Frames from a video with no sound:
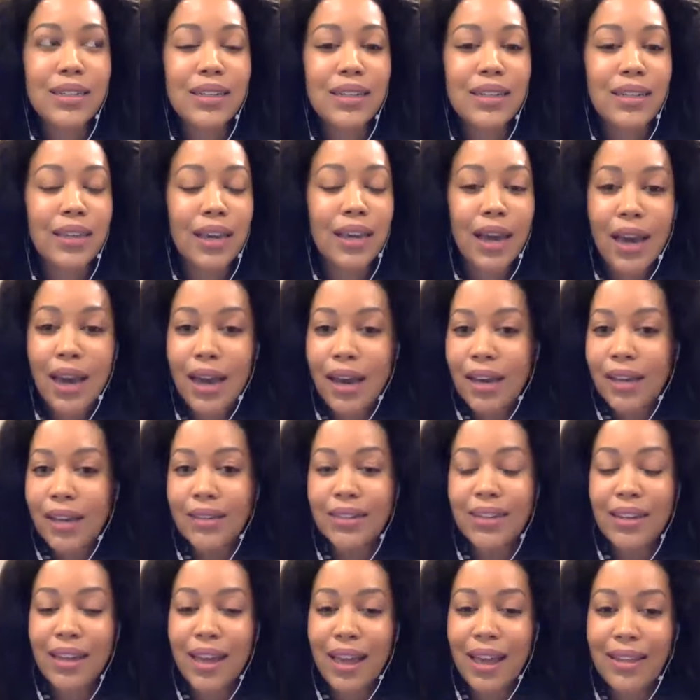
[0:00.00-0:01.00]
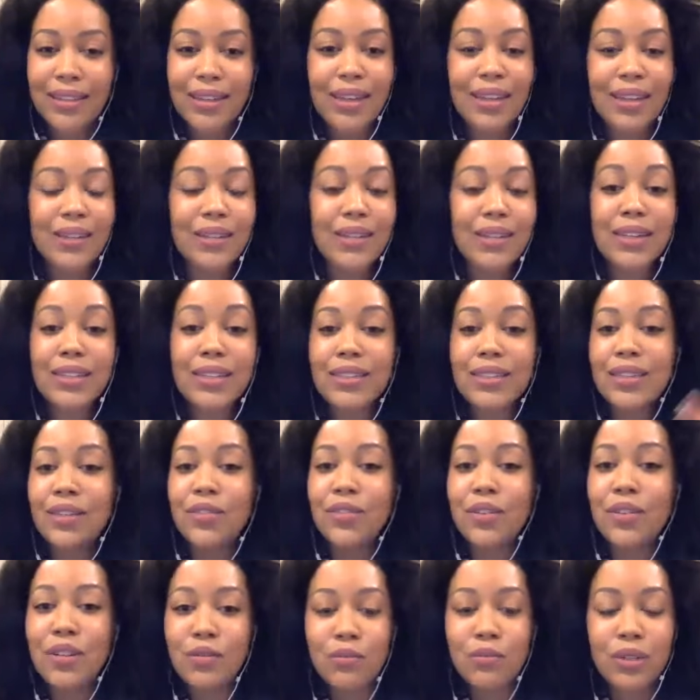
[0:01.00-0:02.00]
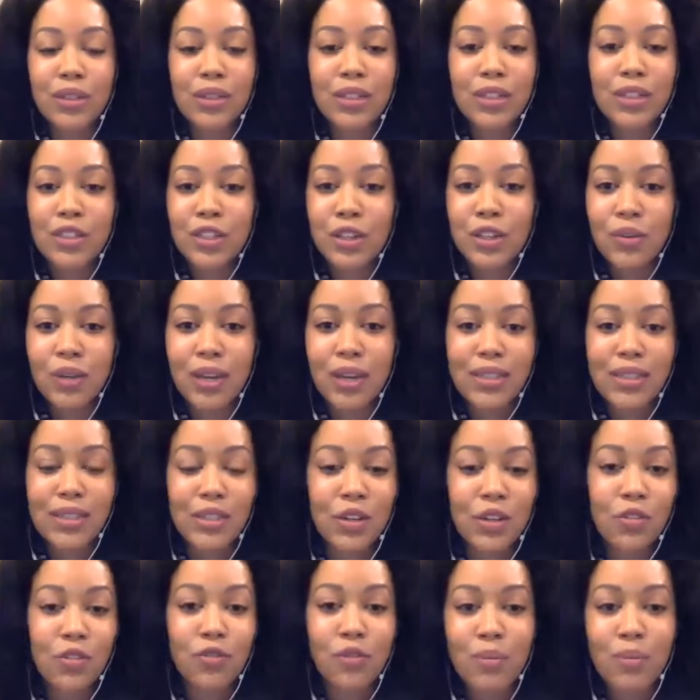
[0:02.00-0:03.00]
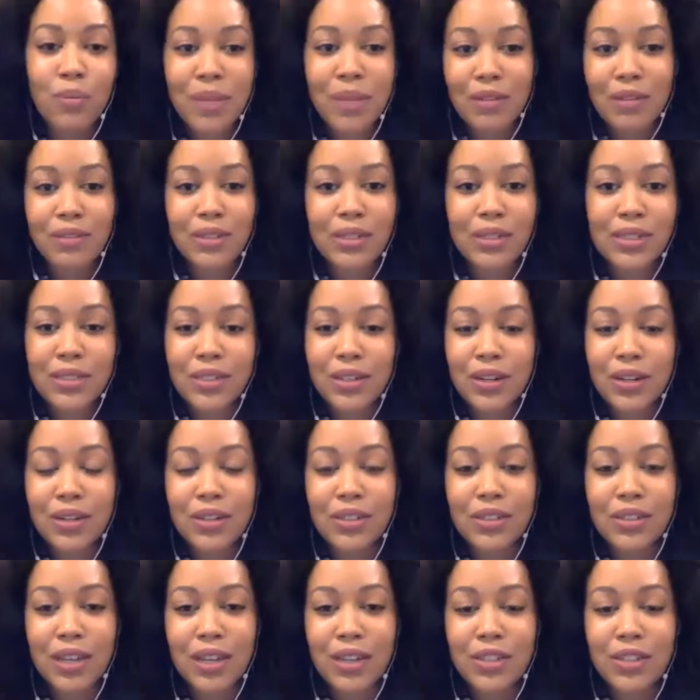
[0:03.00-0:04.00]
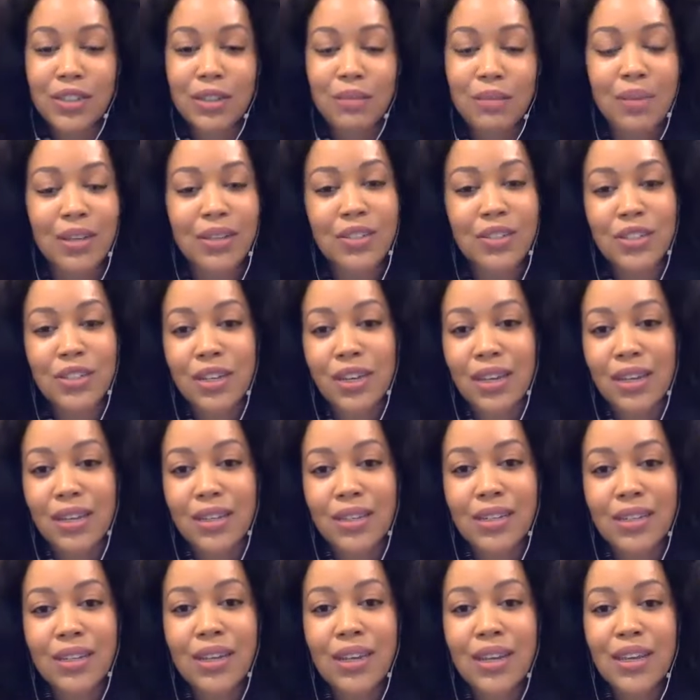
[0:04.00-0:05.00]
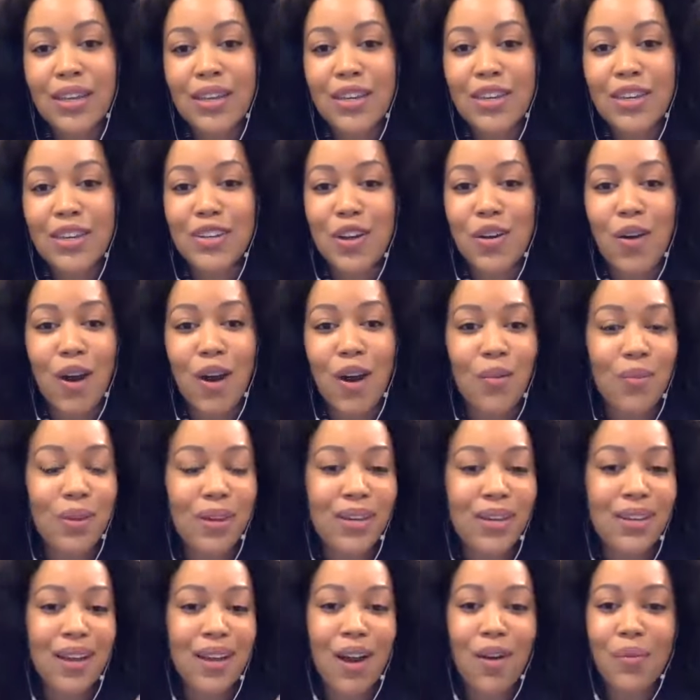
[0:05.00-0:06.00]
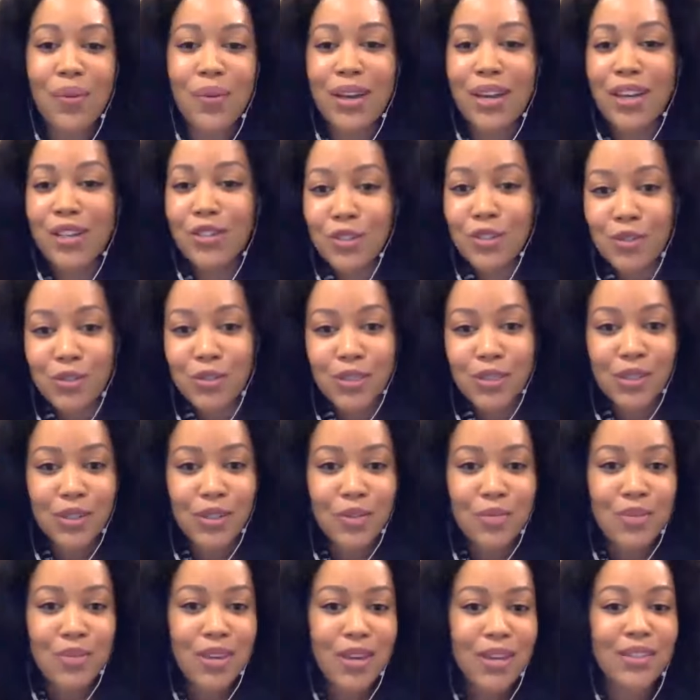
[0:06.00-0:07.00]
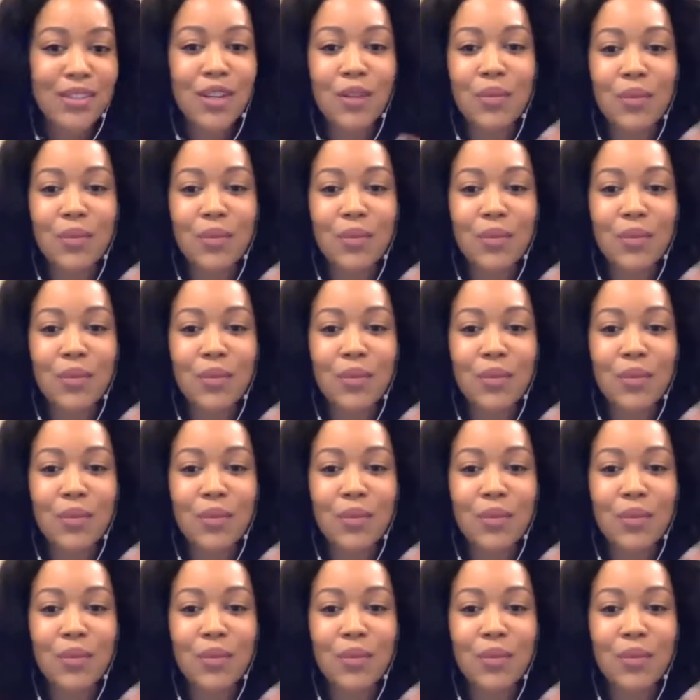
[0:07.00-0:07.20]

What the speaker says: yeah, and continue to really showcase, from that research, as she mentioned, are we introducing new things?